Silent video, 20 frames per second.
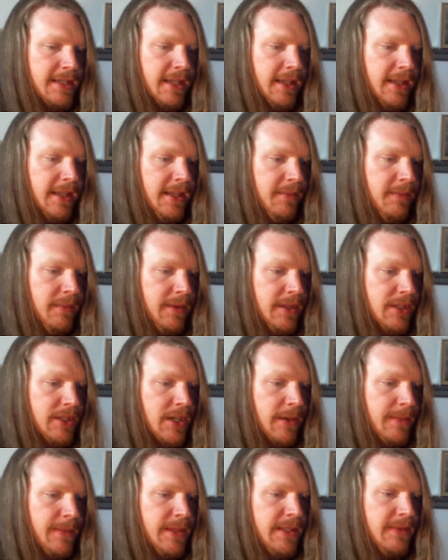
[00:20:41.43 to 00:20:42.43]
and limn the
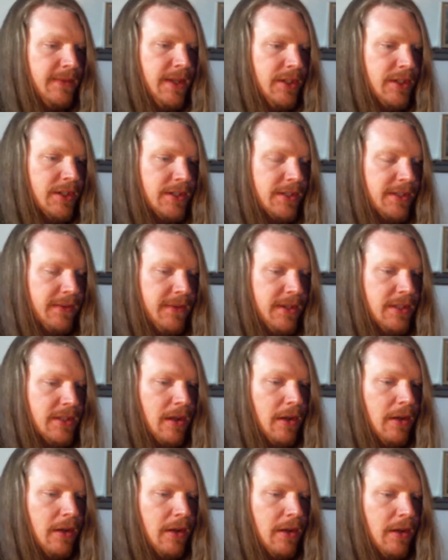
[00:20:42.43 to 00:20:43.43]
sharpest features of his
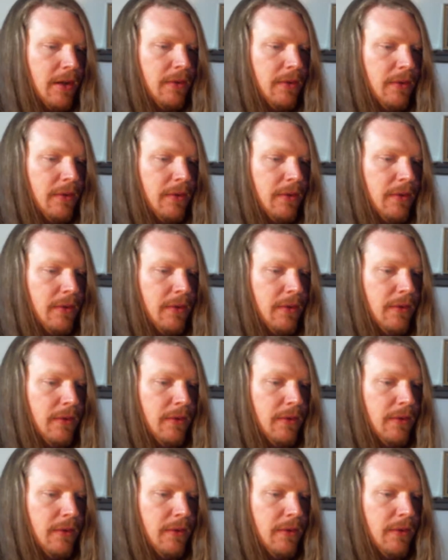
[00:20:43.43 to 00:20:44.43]
already slim
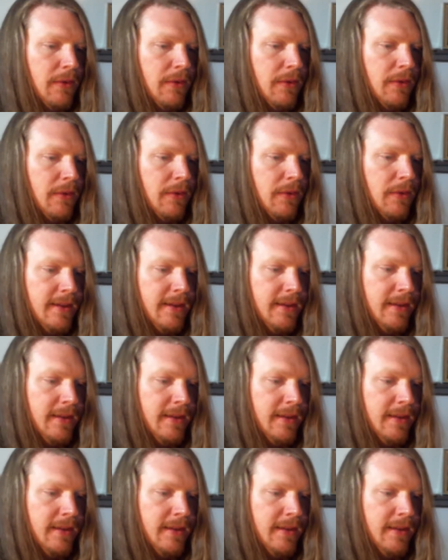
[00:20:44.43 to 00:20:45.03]
face faded,